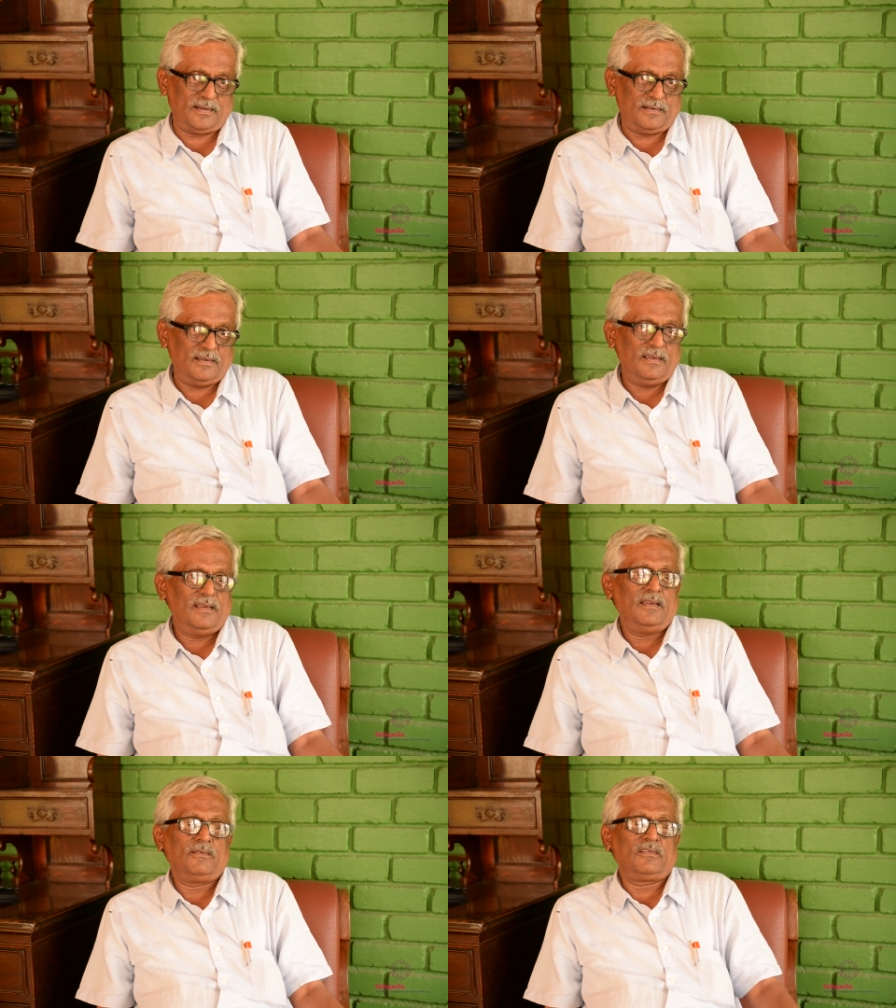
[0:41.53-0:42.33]

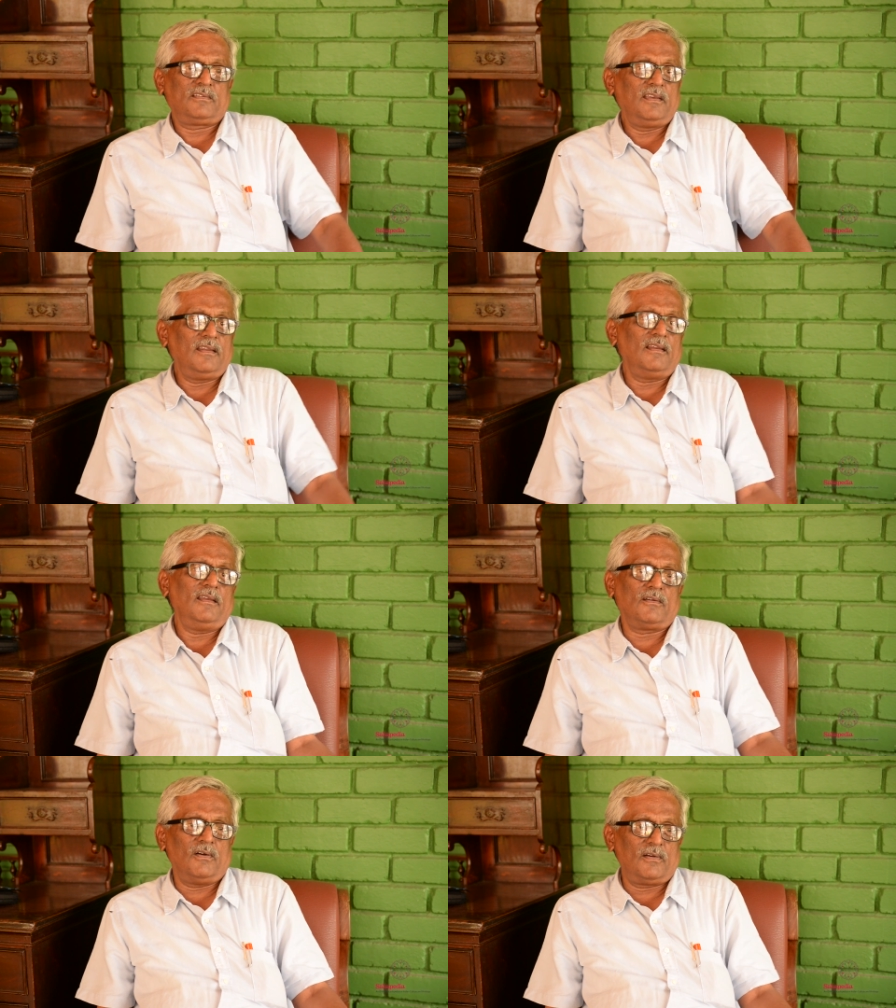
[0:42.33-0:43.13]
It was
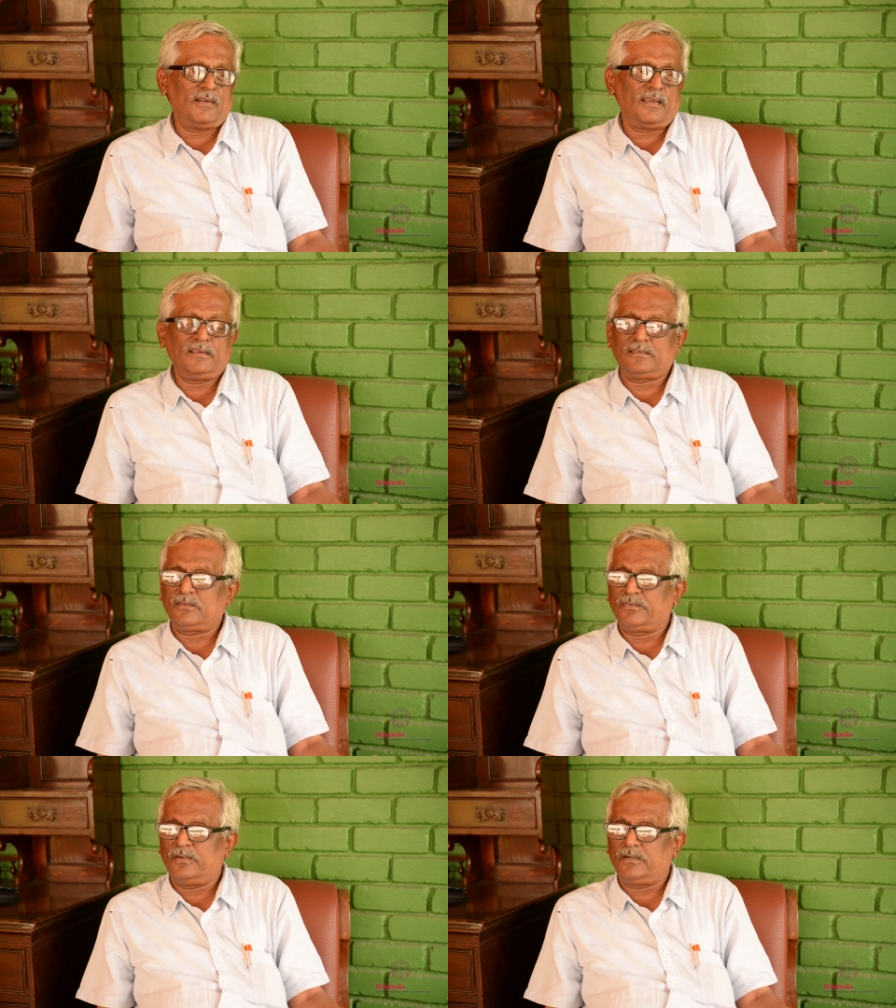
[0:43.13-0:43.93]
serially colonized
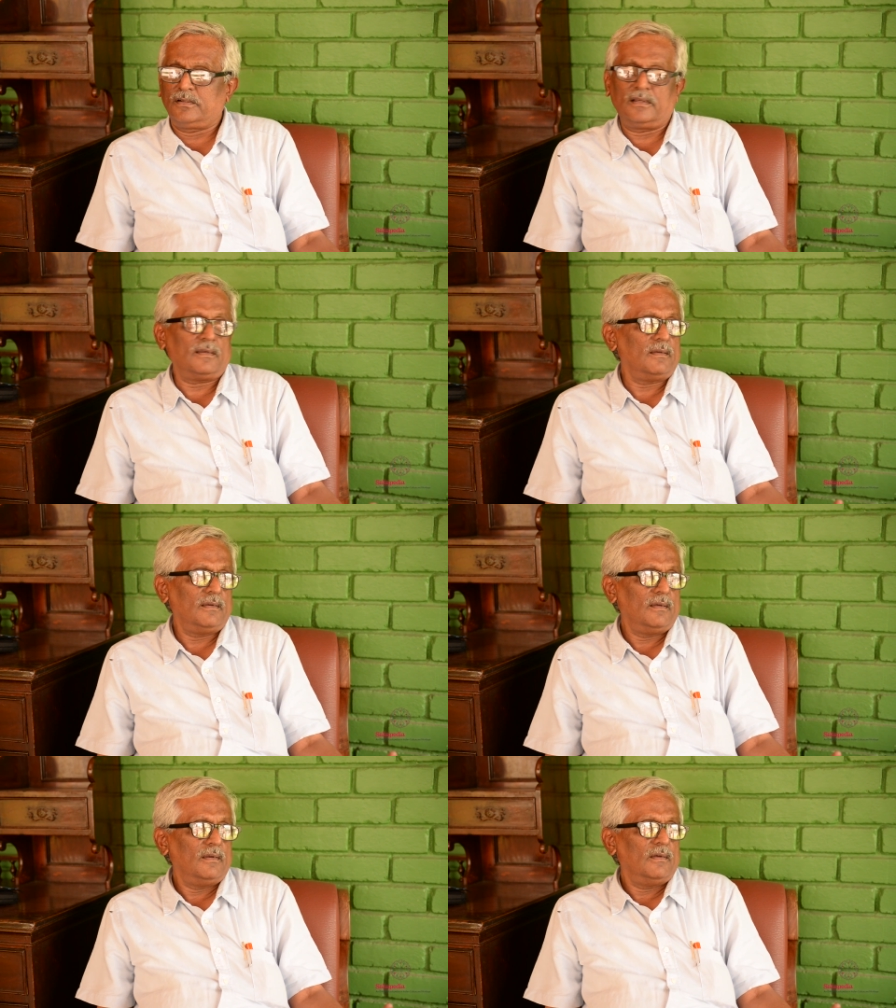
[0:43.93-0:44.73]

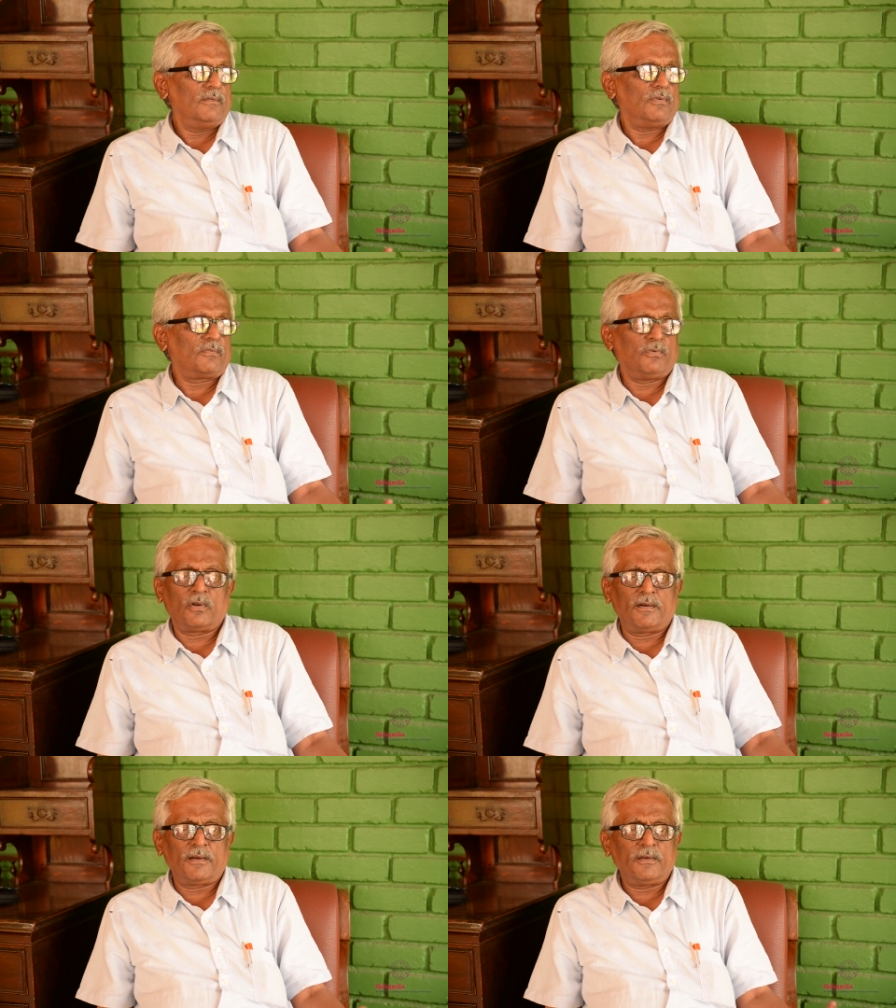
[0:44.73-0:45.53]
for
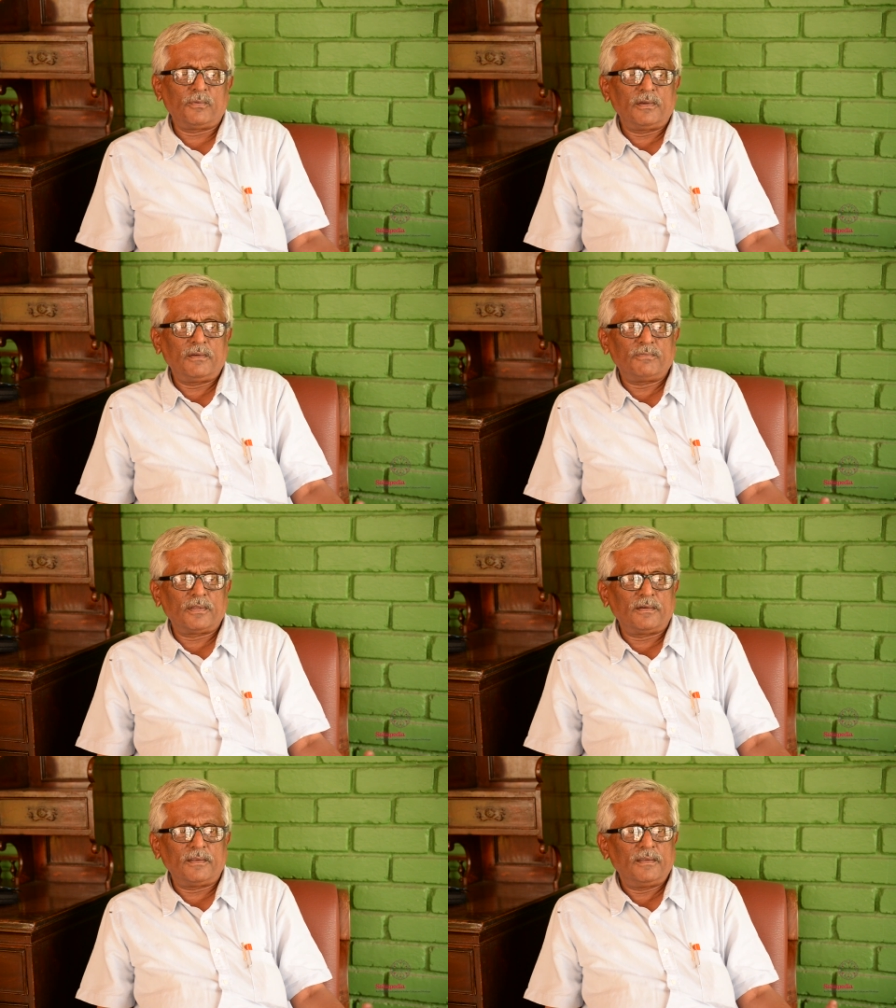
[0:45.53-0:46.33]

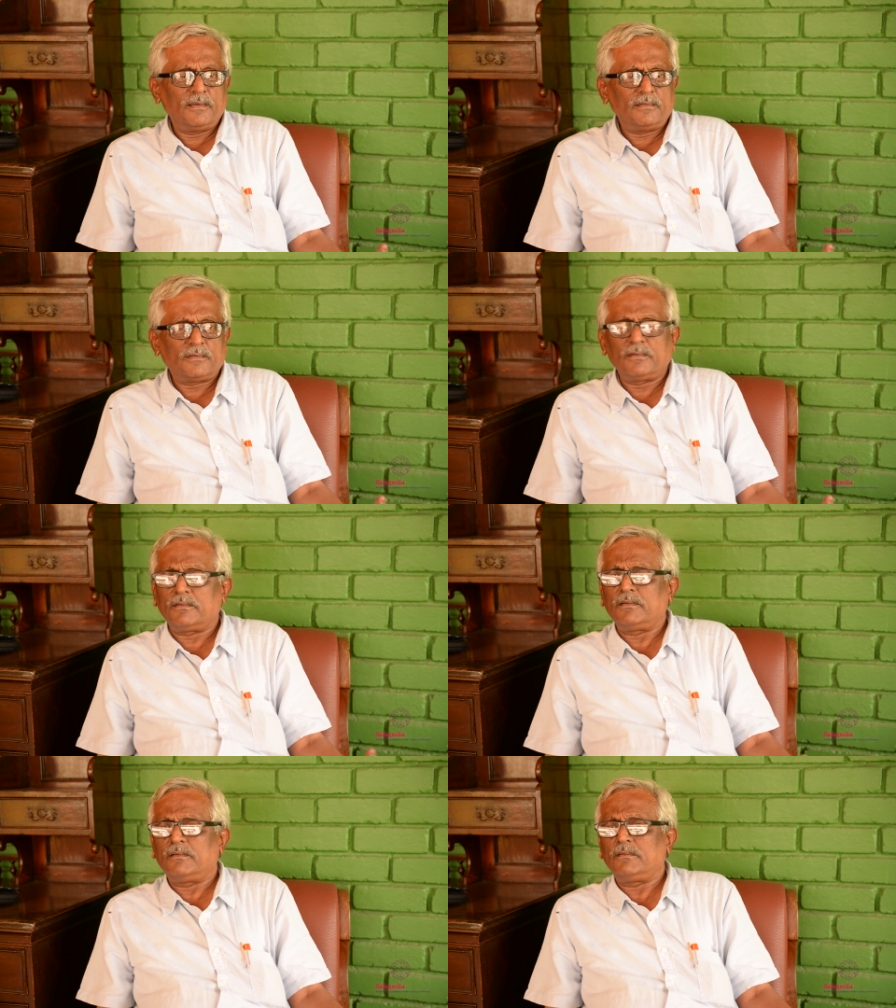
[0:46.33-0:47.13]
420-430 years,
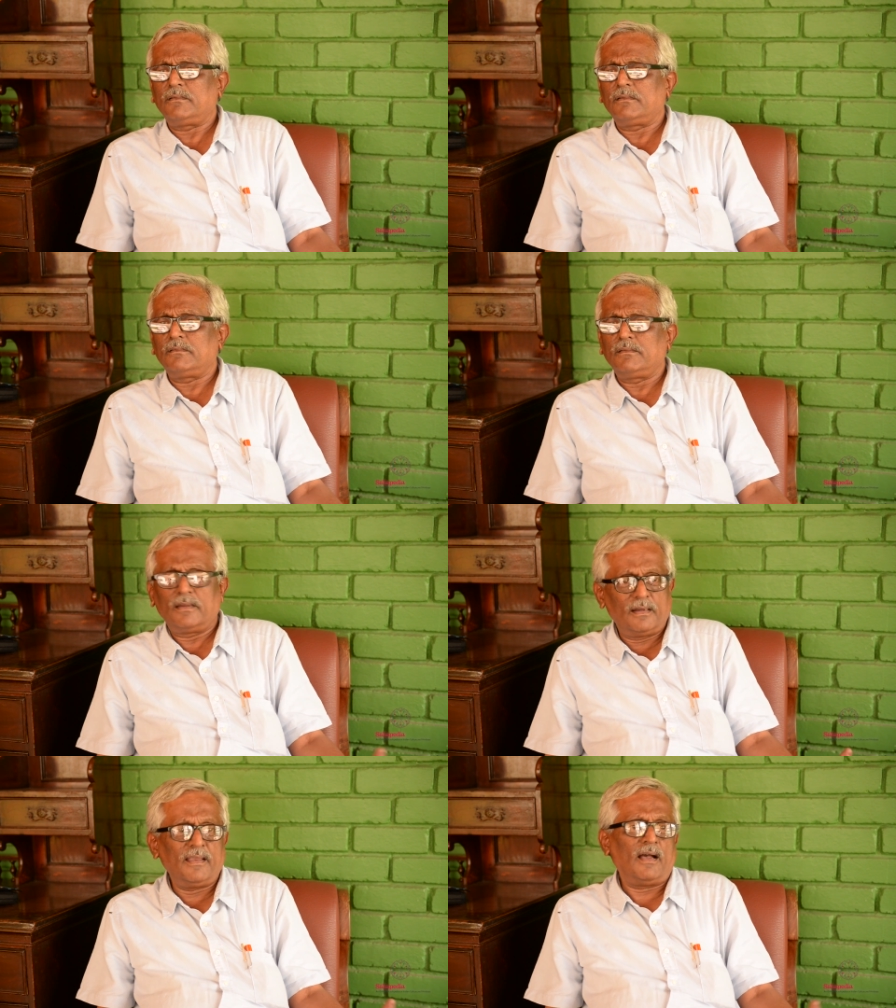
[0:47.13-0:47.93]

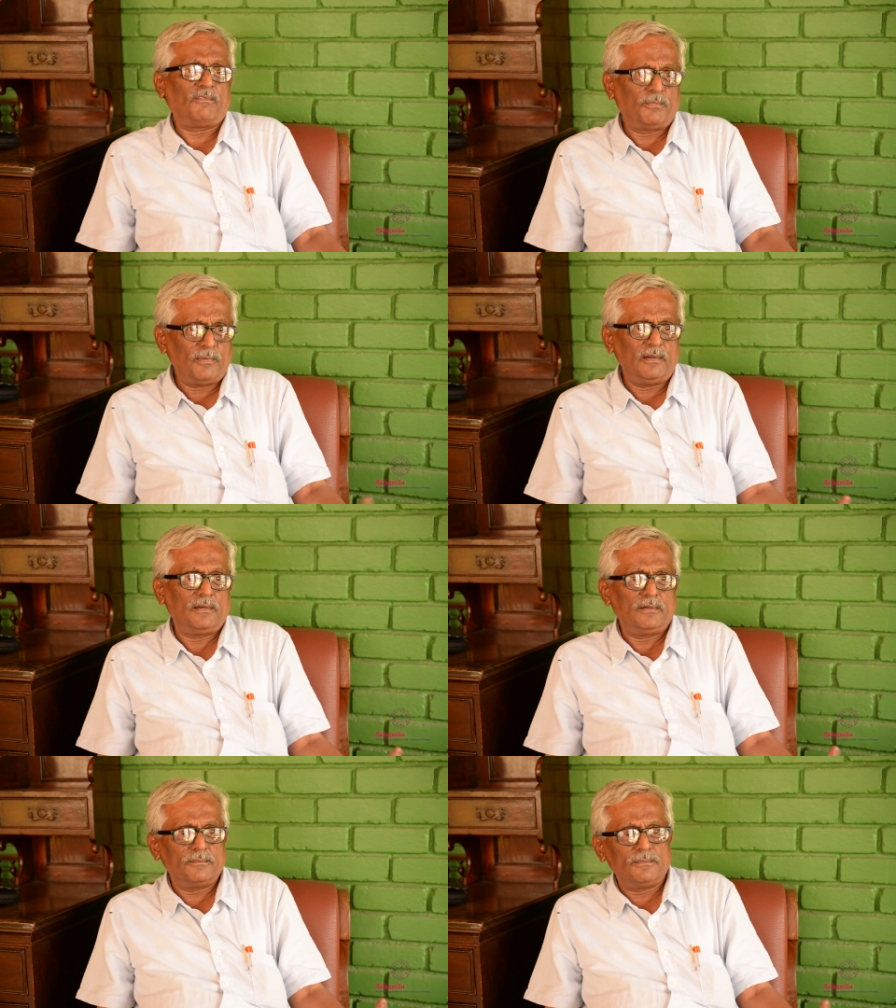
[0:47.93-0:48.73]
nearly half a
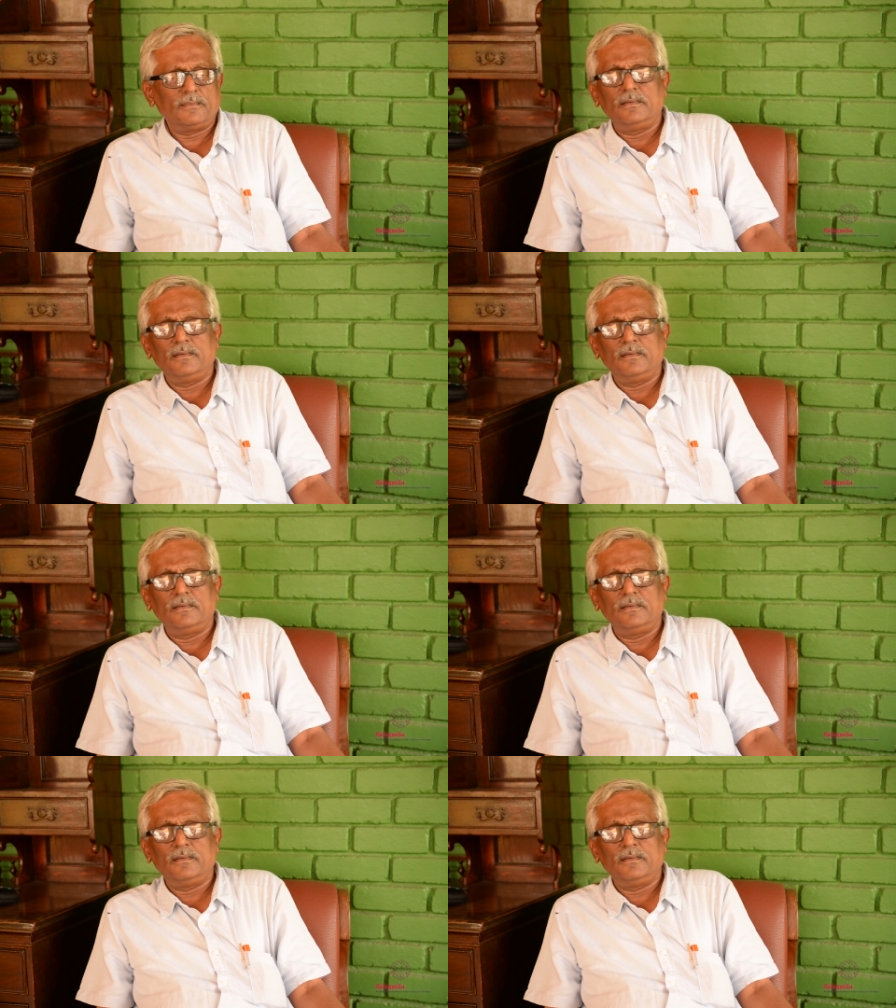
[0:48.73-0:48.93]
million years,